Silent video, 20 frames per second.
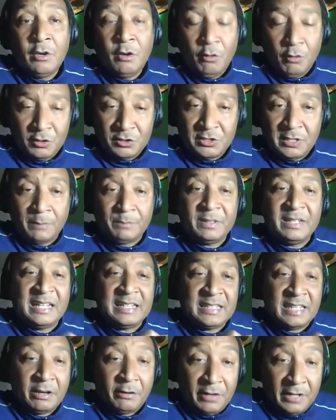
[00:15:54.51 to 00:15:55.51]
or something that
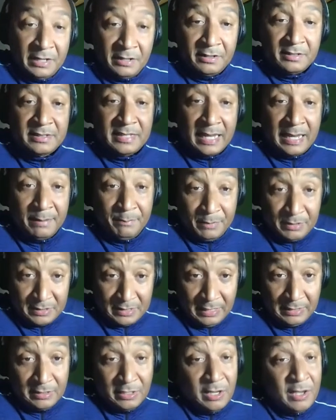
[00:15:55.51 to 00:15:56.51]
they're an entertainment
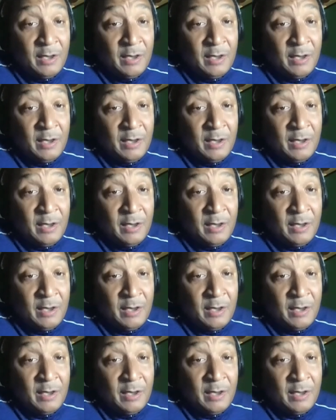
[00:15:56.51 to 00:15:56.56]
station.